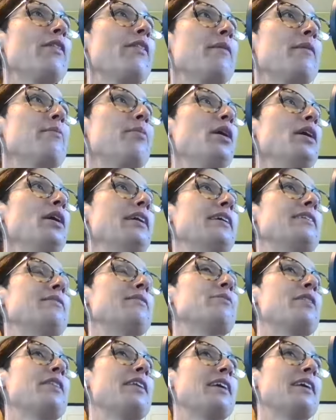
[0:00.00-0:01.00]
they bought it
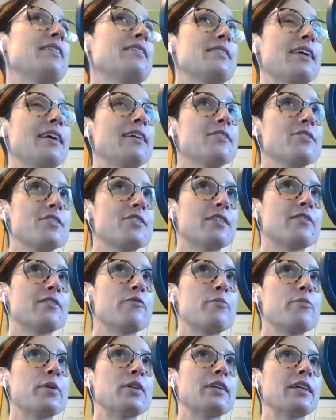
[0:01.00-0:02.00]
with the intention
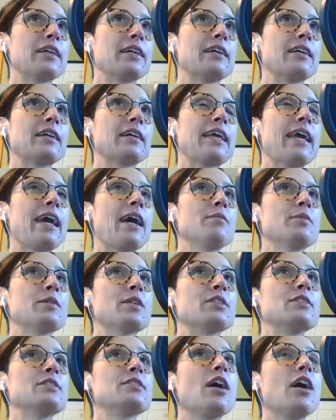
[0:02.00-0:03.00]
of building a cabin
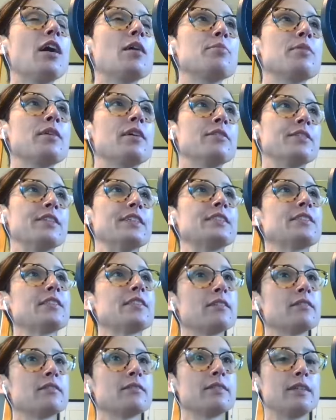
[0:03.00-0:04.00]
on top of it,
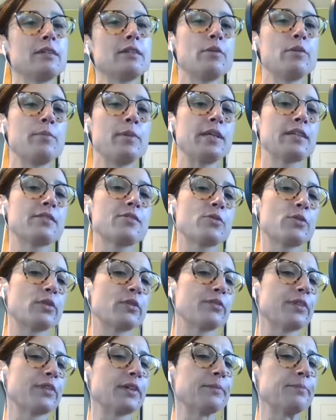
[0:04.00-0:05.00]
so it would be sort
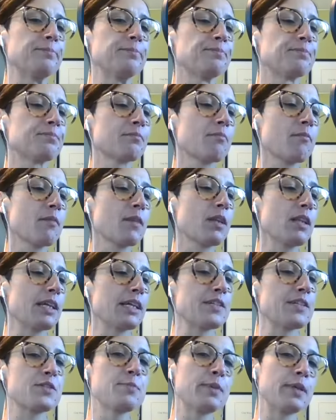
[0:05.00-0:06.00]
of um, like a
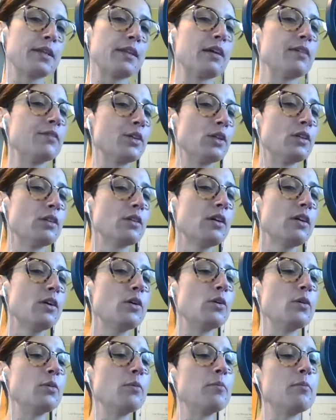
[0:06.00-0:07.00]
split level
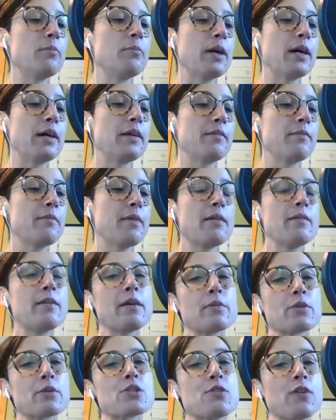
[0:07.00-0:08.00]
home. But then
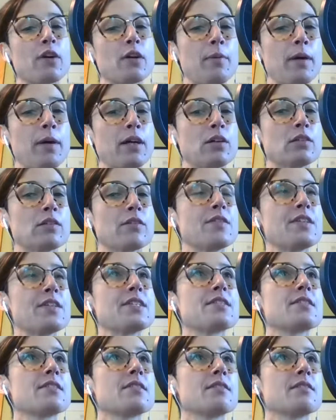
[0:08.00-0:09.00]
they were struck by all of
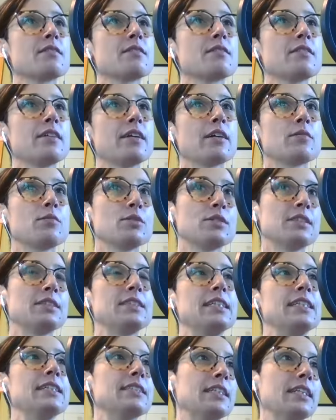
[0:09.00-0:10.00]
this terrible
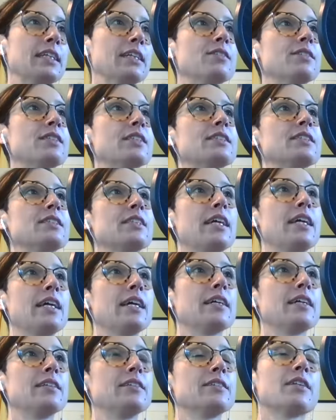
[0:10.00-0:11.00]
disease and illness,
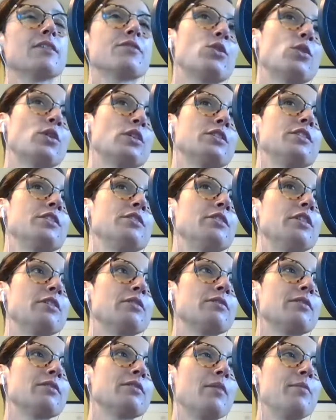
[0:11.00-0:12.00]
and of course, you
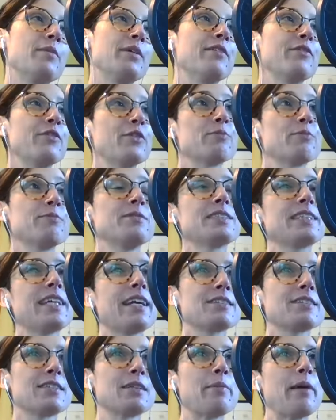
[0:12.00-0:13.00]
don't. I mean, if you're
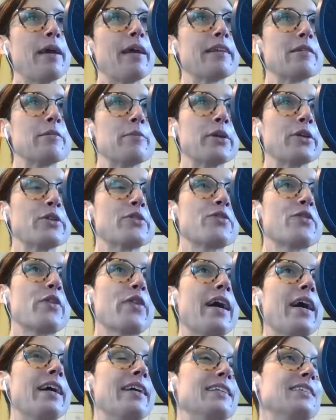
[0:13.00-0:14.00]
scarcely paying the bills for
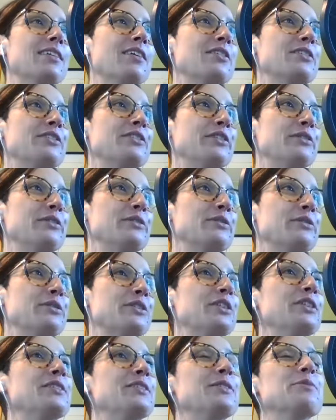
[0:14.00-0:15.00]
that, it's hard to
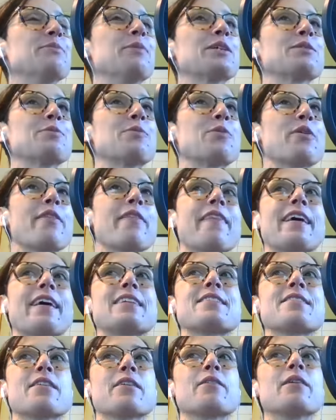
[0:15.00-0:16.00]
to do much more than that.
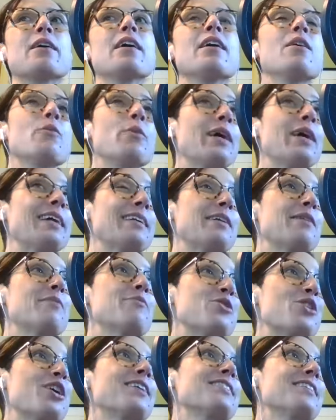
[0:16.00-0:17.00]
So we ended up
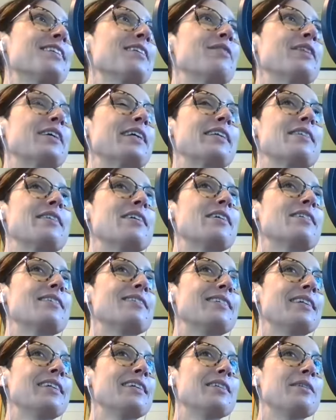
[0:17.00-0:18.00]
just living in the
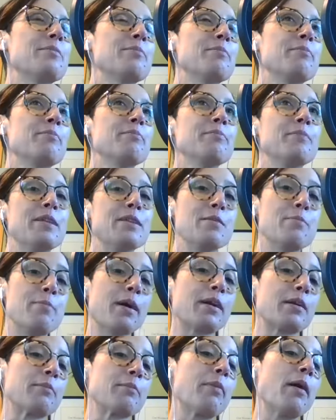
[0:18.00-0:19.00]
in the in the
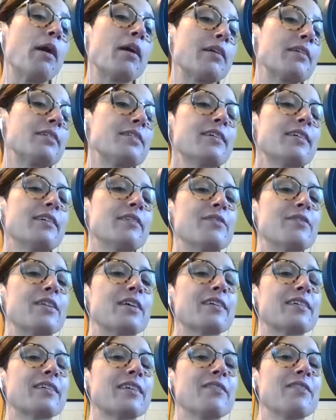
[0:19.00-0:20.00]
bottom part of
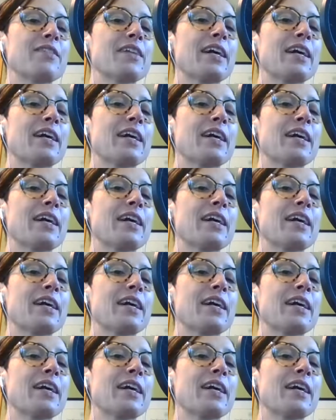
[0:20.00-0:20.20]
the of the